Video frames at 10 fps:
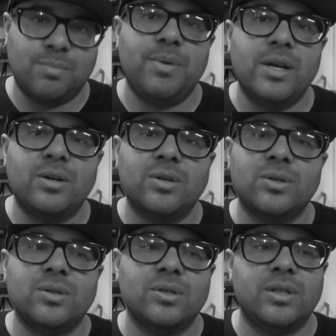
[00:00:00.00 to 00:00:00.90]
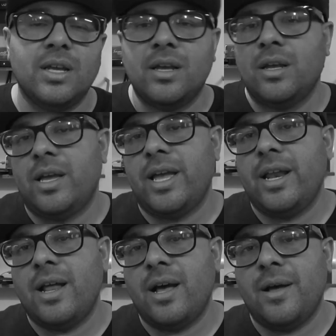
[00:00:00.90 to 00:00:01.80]
build
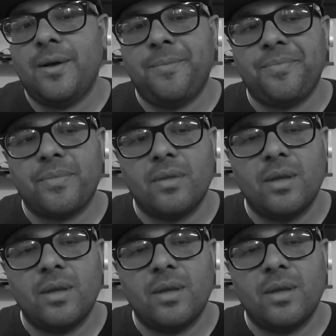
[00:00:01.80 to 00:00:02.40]
and